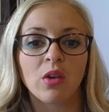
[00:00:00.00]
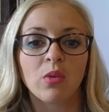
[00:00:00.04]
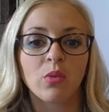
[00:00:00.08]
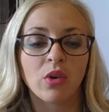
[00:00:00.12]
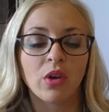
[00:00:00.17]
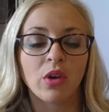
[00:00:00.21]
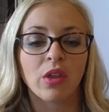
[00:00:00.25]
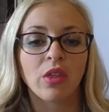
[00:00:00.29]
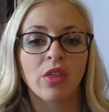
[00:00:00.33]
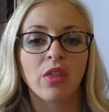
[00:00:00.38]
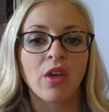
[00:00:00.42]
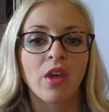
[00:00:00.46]

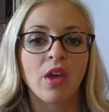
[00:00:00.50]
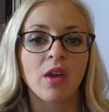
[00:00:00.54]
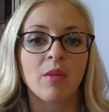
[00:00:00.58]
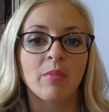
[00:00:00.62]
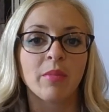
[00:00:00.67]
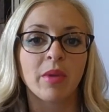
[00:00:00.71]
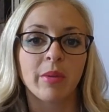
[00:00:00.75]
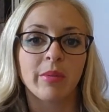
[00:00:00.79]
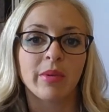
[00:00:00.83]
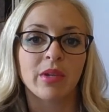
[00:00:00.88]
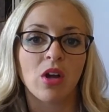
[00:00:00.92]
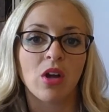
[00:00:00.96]
with
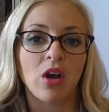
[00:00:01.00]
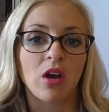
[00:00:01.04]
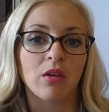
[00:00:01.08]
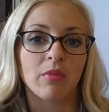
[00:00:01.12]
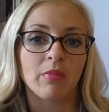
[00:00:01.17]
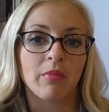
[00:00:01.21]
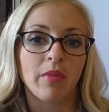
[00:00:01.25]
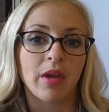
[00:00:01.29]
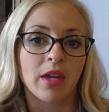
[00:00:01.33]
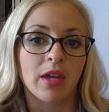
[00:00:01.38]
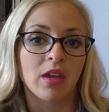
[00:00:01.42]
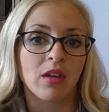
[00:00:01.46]
maybe
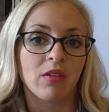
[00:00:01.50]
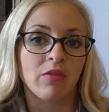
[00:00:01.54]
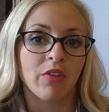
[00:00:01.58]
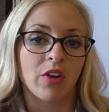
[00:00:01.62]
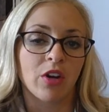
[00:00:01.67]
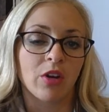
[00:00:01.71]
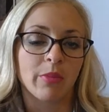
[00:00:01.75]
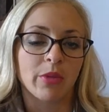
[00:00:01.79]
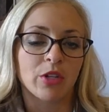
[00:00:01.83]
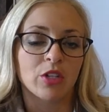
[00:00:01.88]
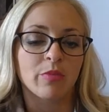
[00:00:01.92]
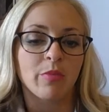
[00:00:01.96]
not making
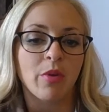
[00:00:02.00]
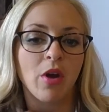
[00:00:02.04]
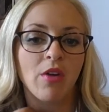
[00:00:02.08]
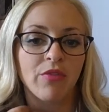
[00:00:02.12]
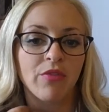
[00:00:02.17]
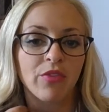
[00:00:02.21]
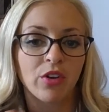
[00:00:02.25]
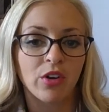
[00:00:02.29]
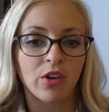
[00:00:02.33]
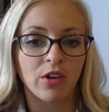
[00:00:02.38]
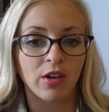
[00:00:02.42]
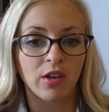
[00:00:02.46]
very much
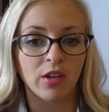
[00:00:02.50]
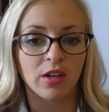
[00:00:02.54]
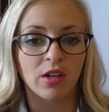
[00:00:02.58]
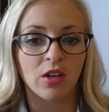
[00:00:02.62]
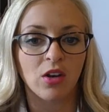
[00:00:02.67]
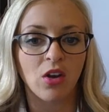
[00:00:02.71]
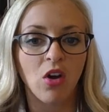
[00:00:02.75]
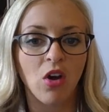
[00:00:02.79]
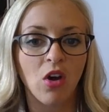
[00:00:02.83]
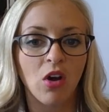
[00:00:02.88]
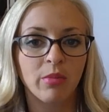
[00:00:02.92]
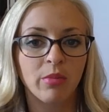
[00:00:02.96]
profit or none
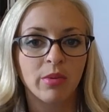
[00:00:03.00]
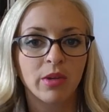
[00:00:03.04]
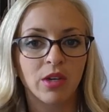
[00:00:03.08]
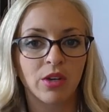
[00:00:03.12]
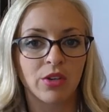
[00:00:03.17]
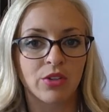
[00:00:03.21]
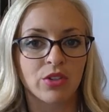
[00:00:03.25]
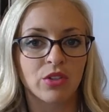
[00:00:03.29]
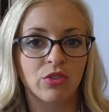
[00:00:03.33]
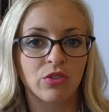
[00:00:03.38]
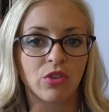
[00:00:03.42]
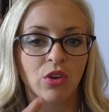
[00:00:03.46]
at all
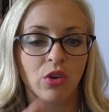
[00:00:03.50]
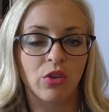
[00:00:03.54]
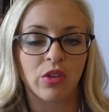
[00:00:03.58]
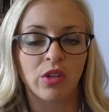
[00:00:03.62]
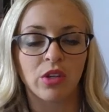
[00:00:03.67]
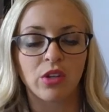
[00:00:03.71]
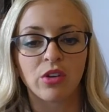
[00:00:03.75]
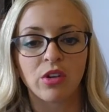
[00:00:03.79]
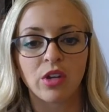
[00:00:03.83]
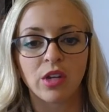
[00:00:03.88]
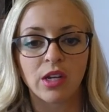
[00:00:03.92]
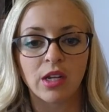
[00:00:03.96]
because you know
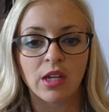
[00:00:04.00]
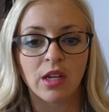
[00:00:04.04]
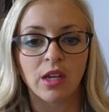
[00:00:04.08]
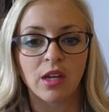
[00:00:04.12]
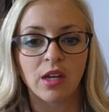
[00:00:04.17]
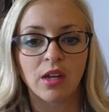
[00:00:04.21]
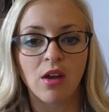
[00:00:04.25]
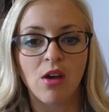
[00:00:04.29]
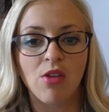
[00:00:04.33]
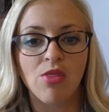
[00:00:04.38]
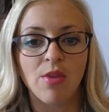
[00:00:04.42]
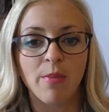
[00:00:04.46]
that you're going to get
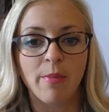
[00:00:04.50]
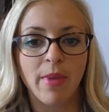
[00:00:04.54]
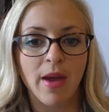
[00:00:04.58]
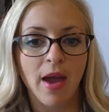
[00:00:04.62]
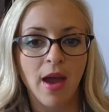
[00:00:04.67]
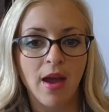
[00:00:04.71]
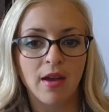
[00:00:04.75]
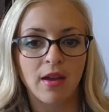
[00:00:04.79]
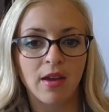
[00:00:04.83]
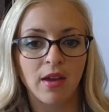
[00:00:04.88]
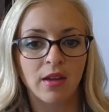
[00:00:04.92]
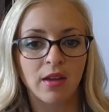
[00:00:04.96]
it on the
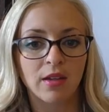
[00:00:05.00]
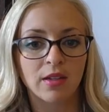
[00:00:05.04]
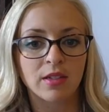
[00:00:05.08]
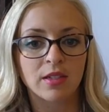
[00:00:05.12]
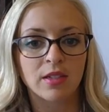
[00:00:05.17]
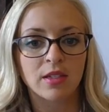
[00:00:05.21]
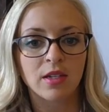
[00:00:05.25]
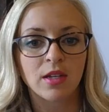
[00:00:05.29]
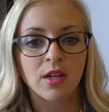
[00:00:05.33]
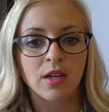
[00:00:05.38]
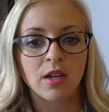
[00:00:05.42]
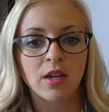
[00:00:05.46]
back end.
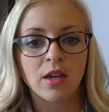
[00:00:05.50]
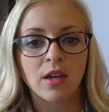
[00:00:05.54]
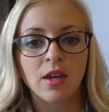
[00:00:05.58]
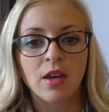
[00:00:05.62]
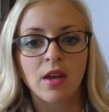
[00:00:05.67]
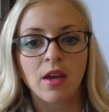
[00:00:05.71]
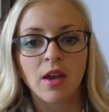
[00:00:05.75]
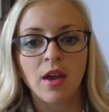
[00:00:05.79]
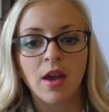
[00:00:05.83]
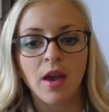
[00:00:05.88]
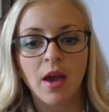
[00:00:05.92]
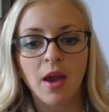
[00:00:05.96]

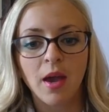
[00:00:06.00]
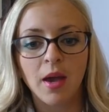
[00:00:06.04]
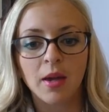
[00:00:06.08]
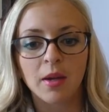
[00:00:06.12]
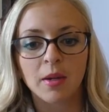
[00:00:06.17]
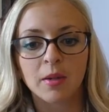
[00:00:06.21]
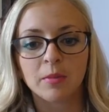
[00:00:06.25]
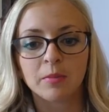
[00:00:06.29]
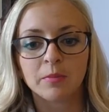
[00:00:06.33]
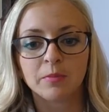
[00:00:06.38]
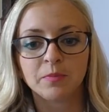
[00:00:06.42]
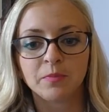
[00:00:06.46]

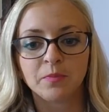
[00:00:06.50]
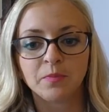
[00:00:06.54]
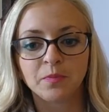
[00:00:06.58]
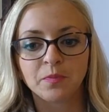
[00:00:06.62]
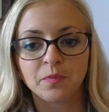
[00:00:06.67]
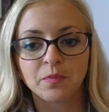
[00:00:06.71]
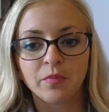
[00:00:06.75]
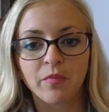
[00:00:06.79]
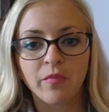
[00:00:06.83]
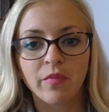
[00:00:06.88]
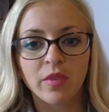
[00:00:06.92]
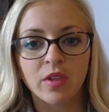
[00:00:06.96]

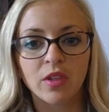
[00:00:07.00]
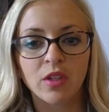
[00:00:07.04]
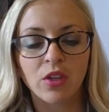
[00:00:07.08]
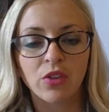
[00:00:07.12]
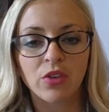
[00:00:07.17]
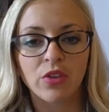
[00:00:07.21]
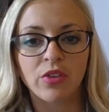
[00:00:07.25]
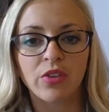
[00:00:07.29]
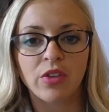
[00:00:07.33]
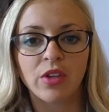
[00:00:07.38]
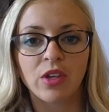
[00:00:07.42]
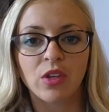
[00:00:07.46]

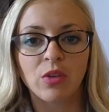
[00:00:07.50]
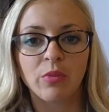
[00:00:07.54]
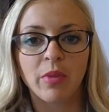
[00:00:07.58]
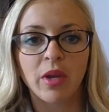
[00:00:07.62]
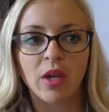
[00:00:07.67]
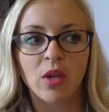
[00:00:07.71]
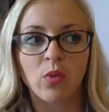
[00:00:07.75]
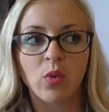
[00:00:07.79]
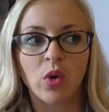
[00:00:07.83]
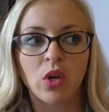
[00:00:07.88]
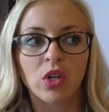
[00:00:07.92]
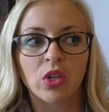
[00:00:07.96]
Another thing you
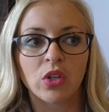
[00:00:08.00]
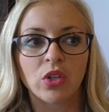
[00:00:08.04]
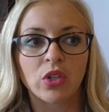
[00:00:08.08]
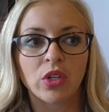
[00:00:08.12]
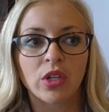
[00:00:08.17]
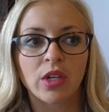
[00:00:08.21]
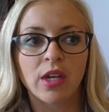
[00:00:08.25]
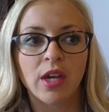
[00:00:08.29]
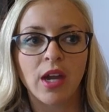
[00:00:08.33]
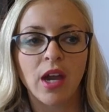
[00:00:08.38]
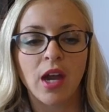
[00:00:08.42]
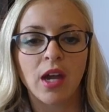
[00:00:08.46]
may want to
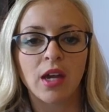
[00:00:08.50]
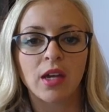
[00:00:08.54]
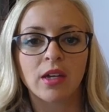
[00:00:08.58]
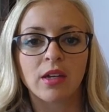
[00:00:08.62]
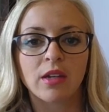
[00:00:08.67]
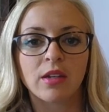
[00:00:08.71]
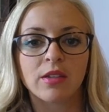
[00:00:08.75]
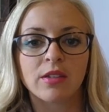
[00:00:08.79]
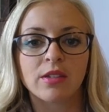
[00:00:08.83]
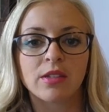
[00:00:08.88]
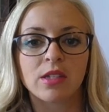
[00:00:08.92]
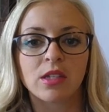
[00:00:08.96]
look at
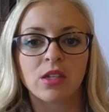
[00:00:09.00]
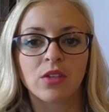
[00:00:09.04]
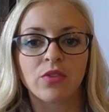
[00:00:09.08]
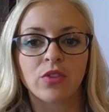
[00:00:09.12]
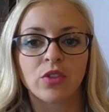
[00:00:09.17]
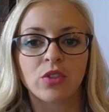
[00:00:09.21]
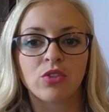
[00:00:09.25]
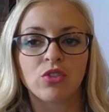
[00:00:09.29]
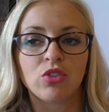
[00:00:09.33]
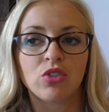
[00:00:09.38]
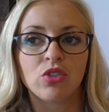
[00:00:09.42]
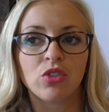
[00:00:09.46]
is if
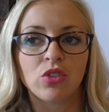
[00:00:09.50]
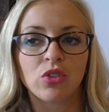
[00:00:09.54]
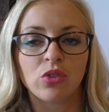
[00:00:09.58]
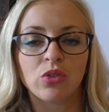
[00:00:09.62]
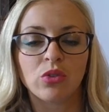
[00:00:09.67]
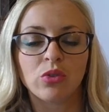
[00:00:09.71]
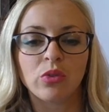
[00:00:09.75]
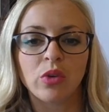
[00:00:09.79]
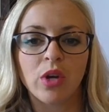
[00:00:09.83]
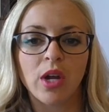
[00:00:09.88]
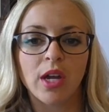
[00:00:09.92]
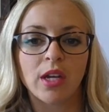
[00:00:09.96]
you
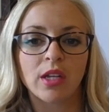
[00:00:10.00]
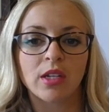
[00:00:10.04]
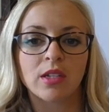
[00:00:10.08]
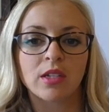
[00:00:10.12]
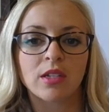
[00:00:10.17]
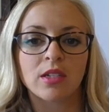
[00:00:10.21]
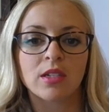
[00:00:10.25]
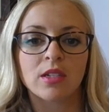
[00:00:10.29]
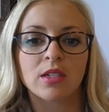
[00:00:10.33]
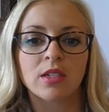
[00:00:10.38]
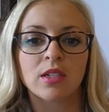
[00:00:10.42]
do and